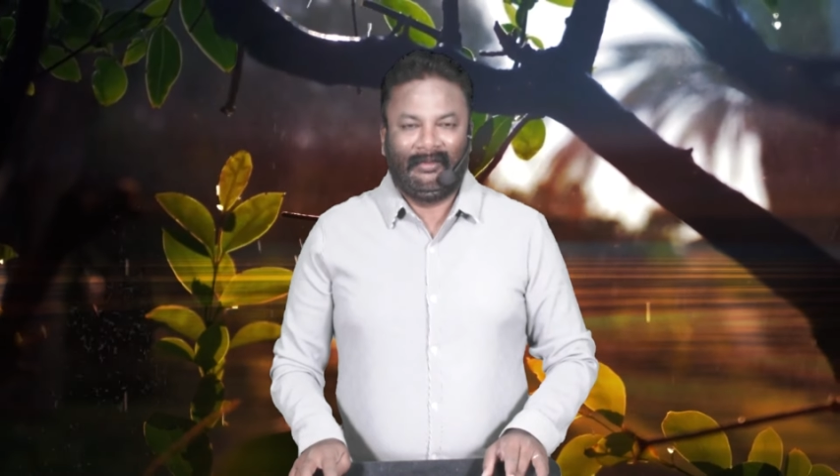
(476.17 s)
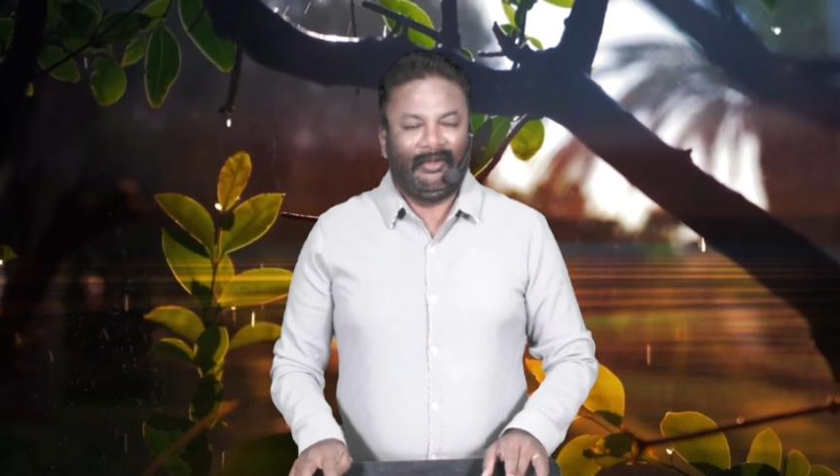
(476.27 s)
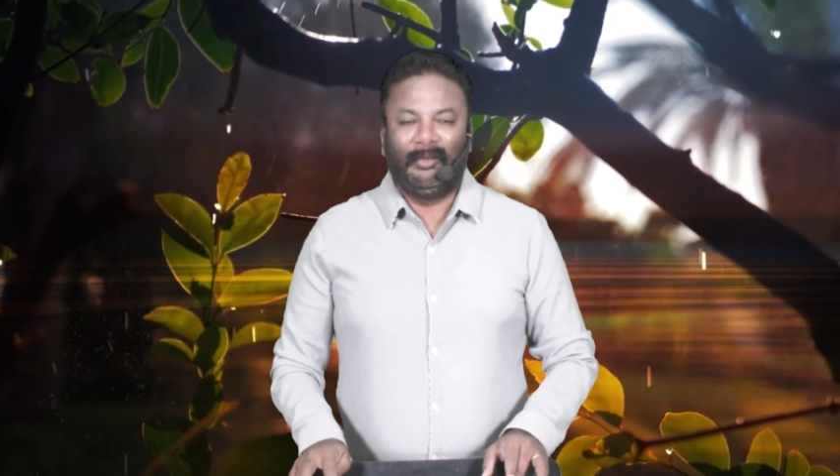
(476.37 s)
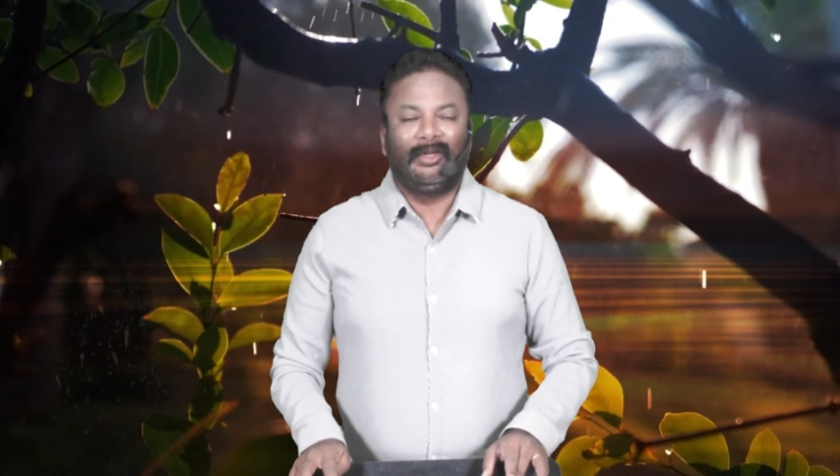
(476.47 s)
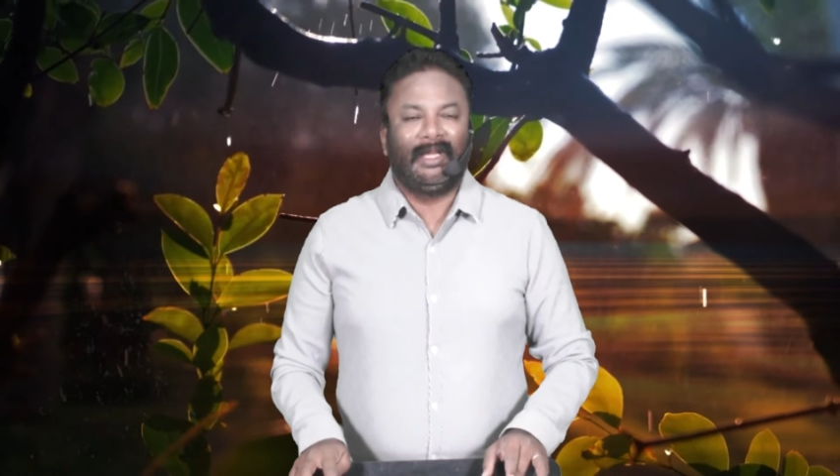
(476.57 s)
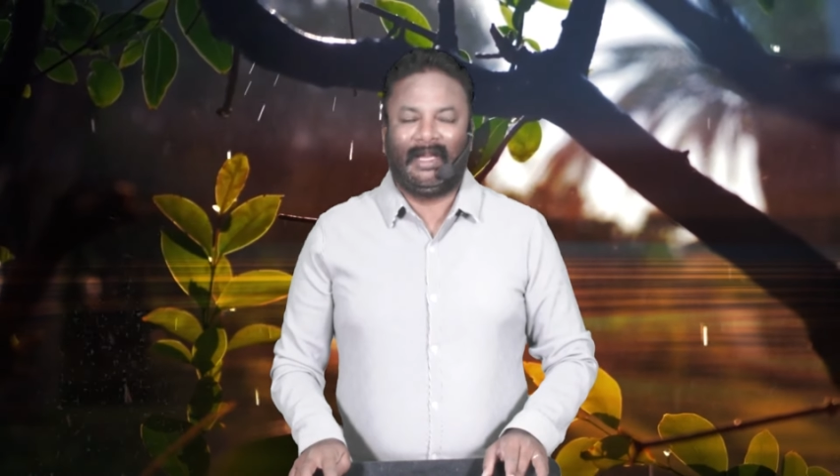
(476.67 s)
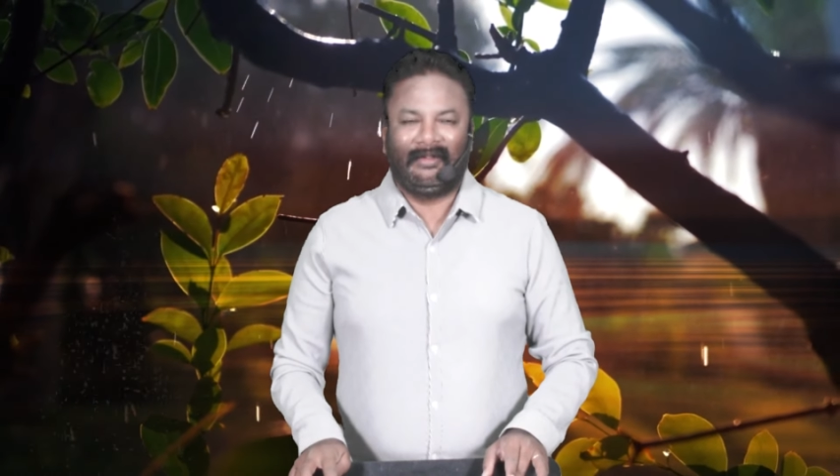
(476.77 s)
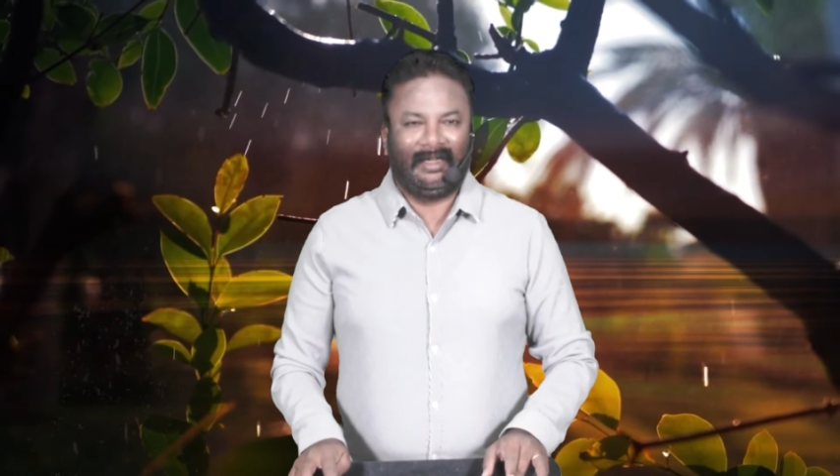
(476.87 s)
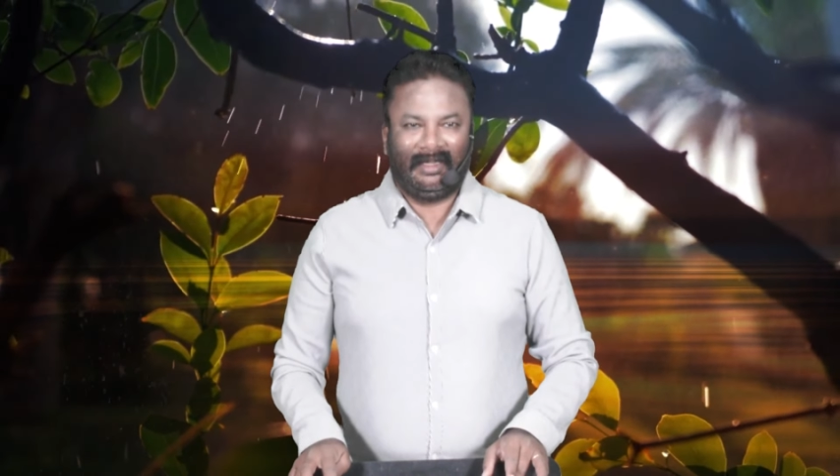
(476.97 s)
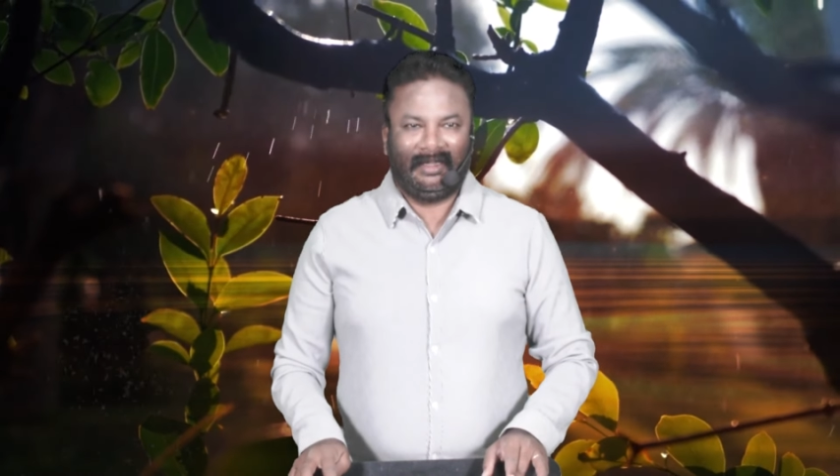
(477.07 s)
We won't
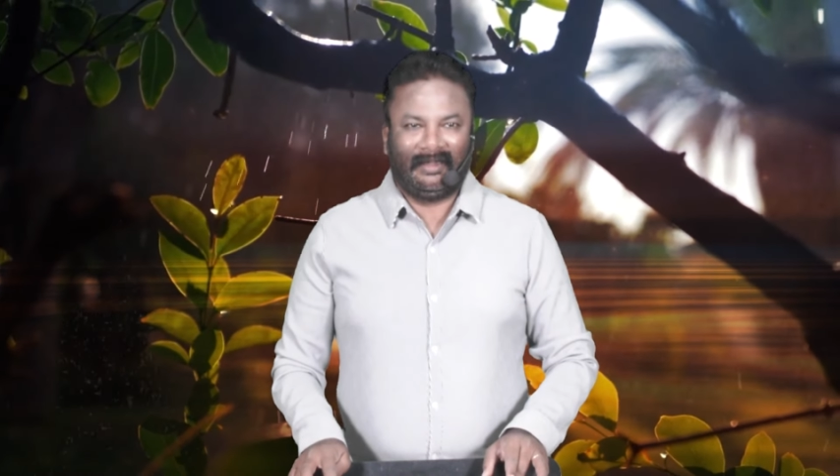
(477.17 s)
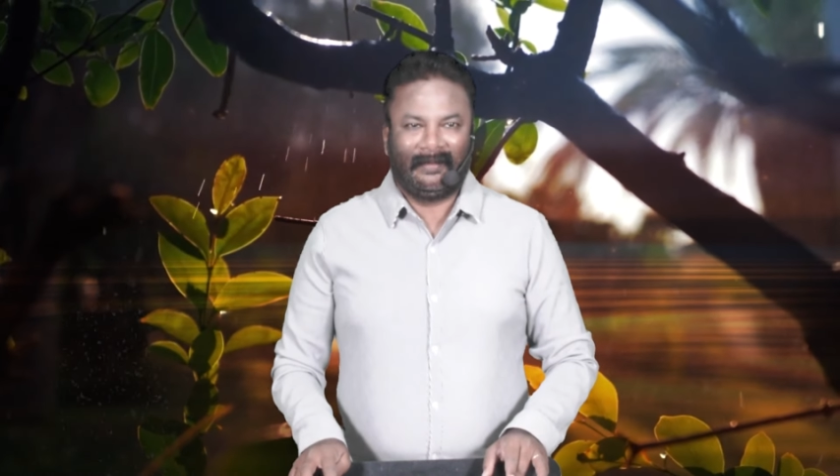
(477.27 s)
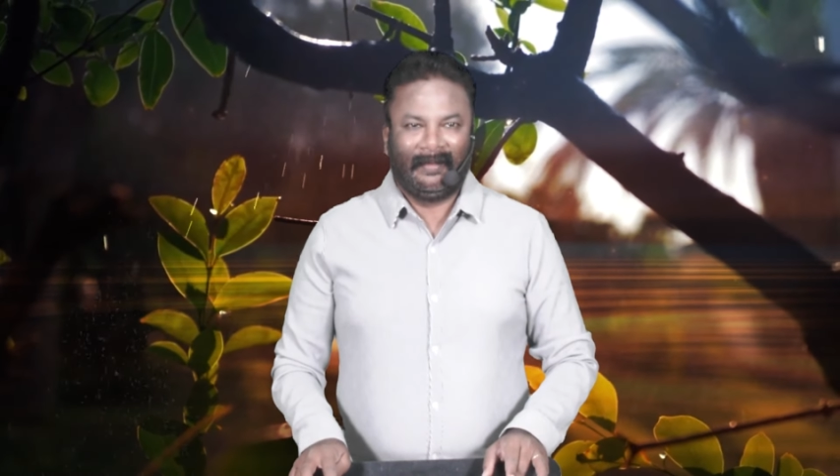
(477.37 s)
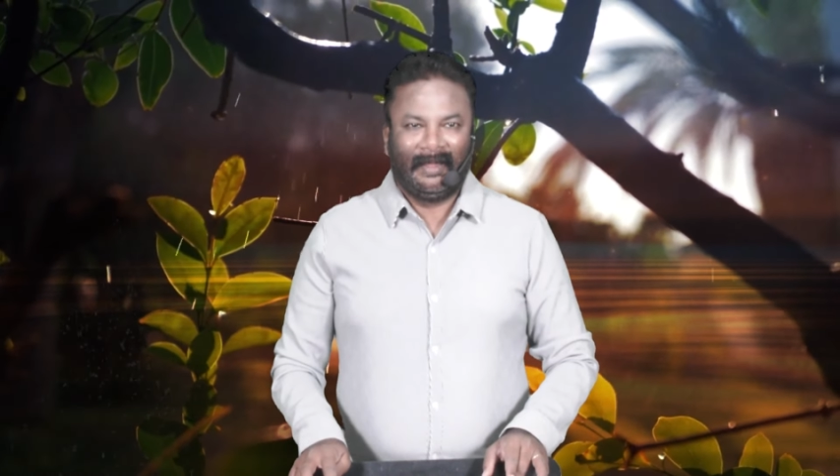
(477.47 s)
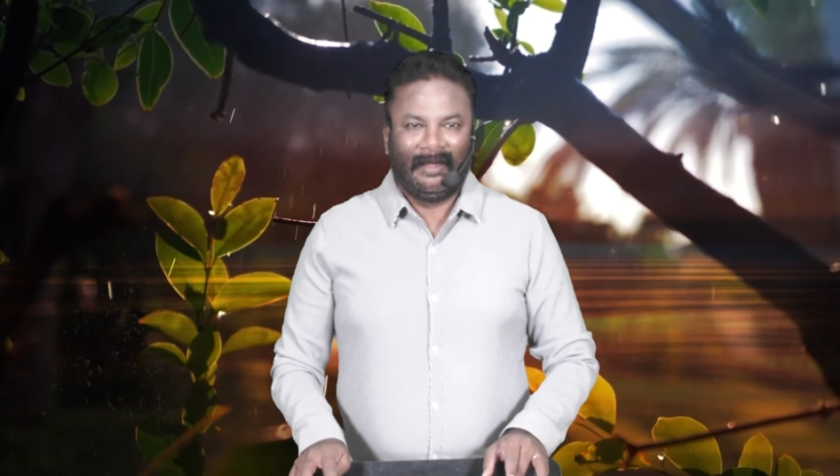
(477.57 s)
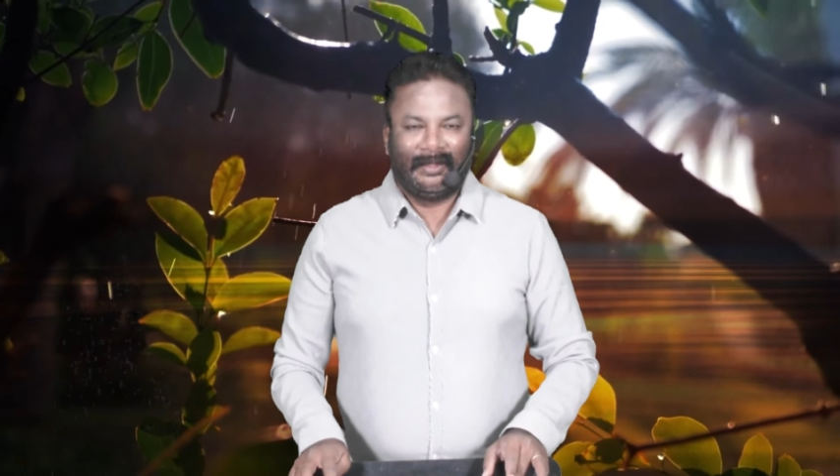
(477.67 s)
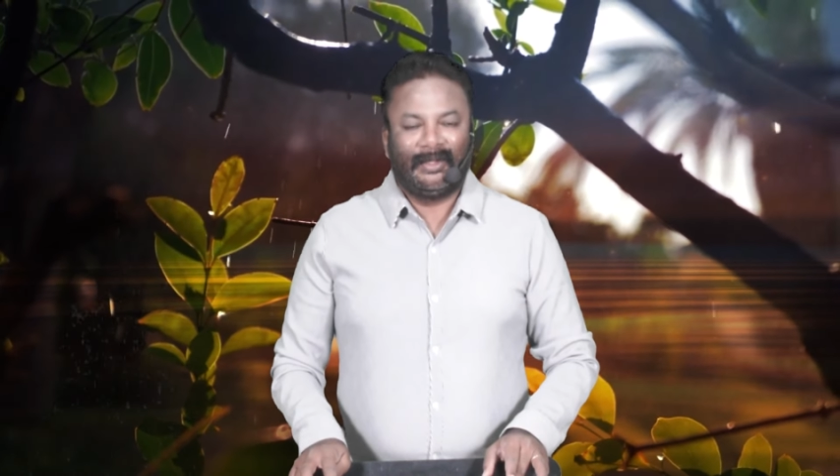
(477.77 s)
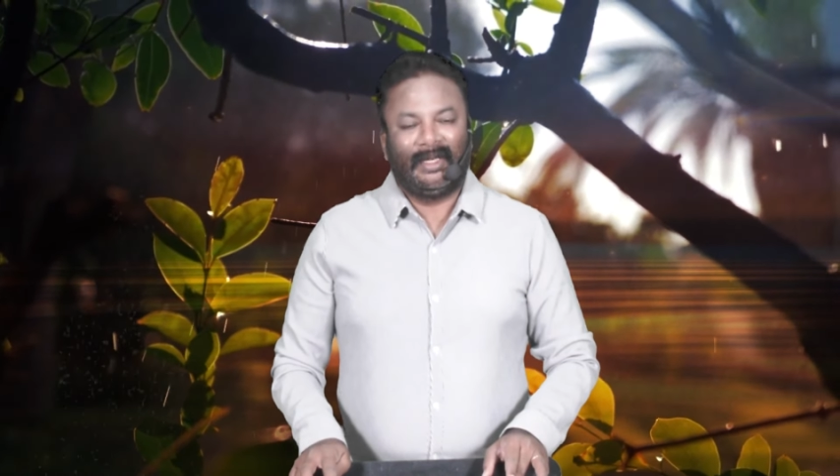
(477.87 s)
have a leader. So